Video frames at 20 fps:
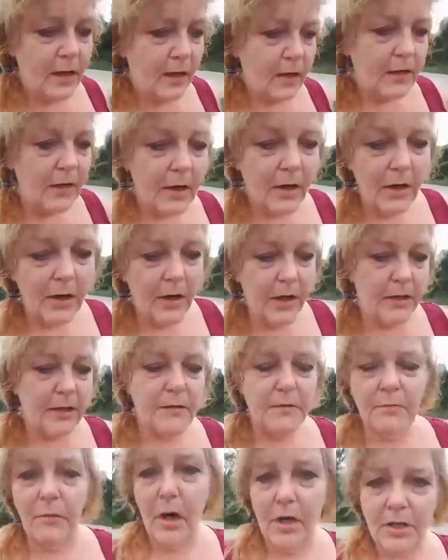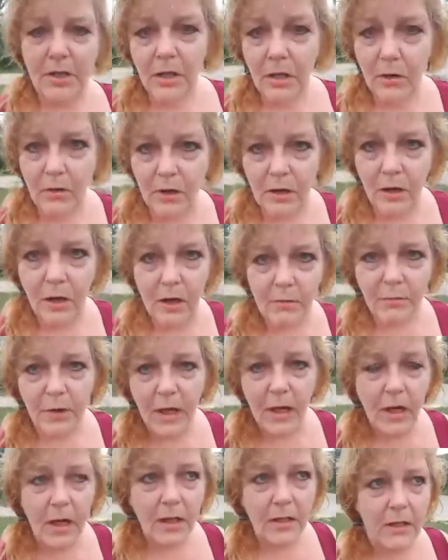There is much going on
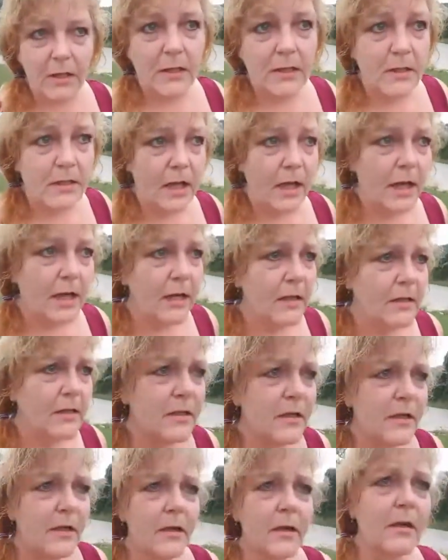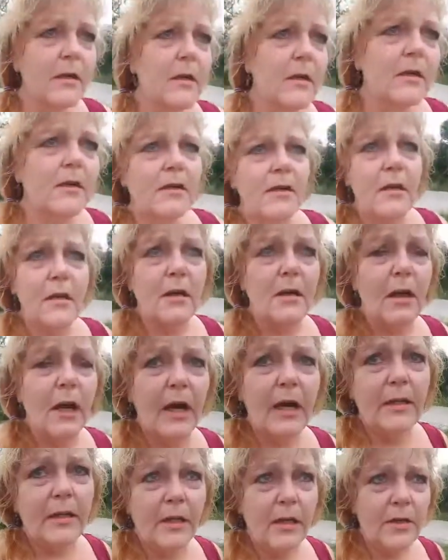behind the scenes. The
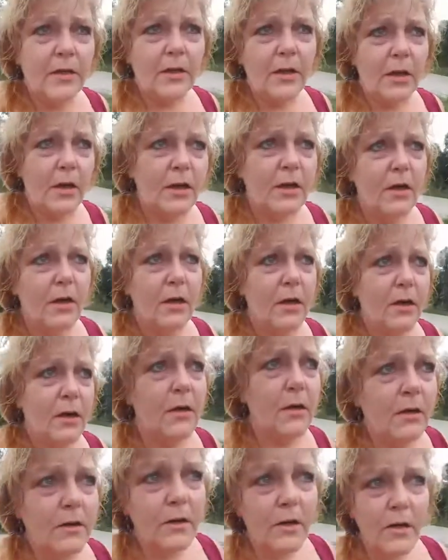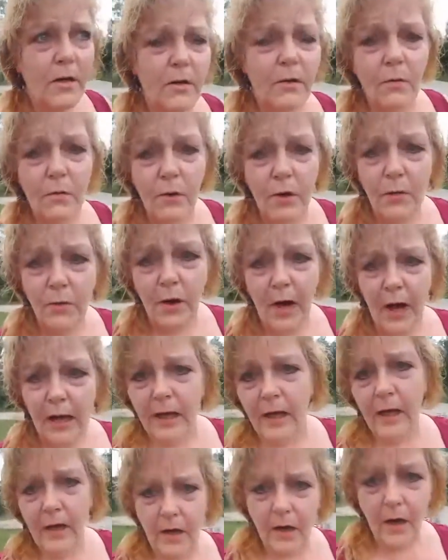galactics are we're right
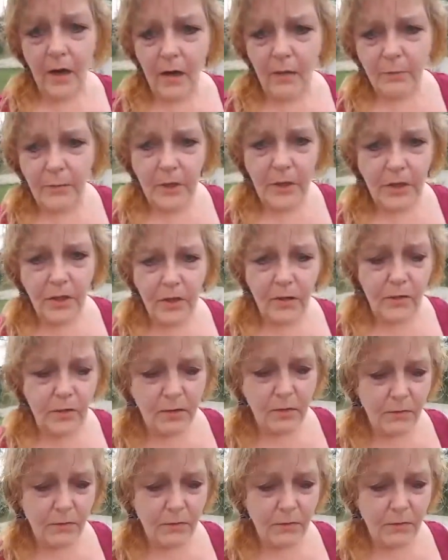here helping you.